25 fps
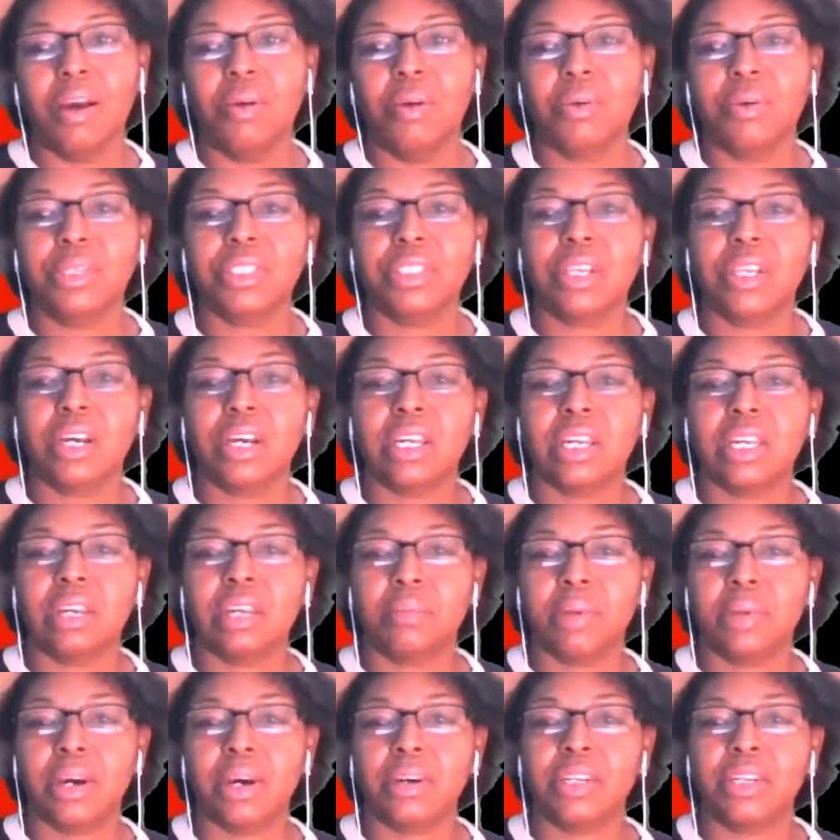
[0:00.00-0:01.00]
We're talking
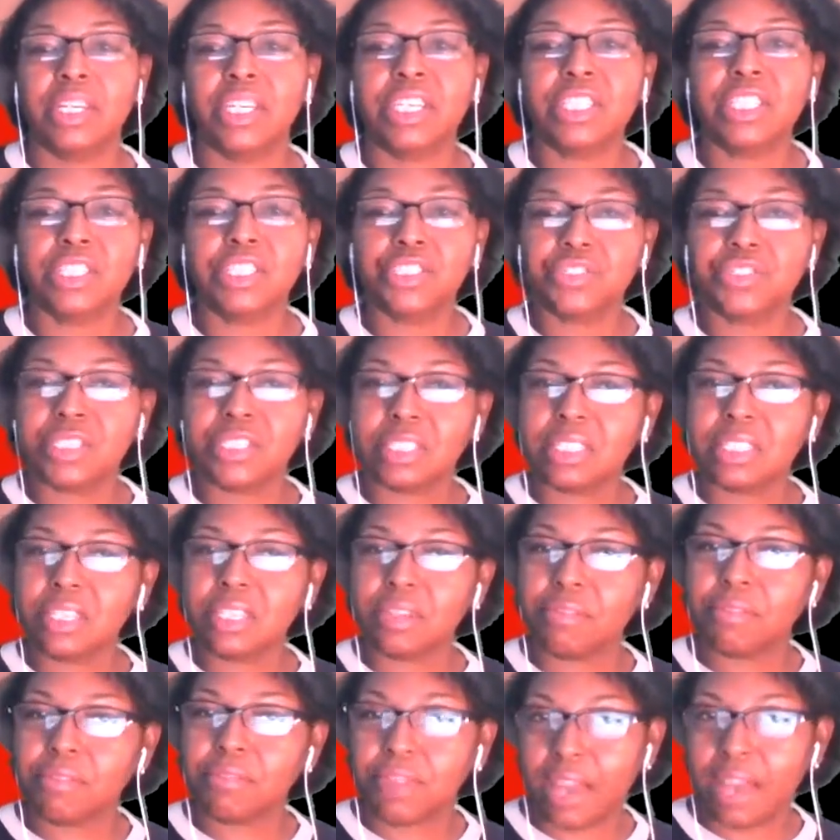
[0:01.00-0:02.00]
about
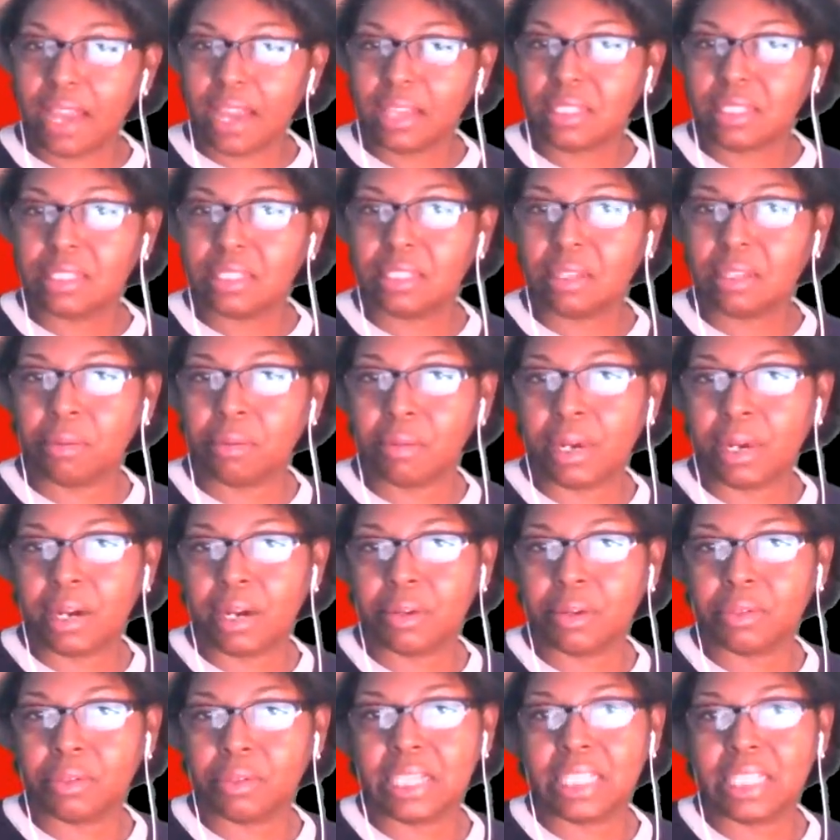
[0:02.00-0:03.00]
interesting facts
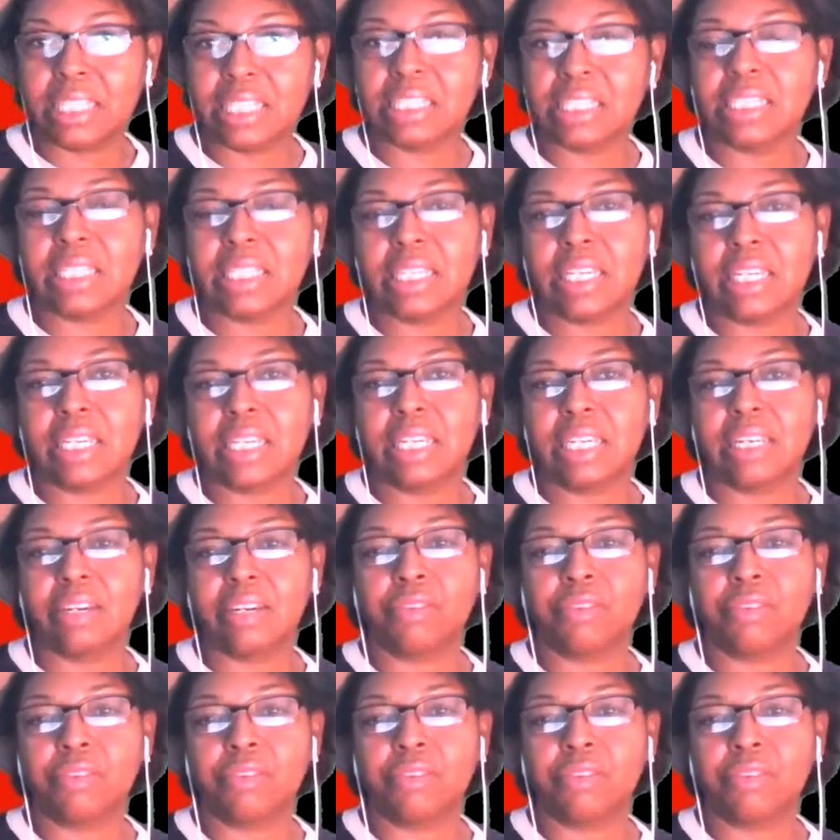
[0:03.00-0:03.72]
about ED,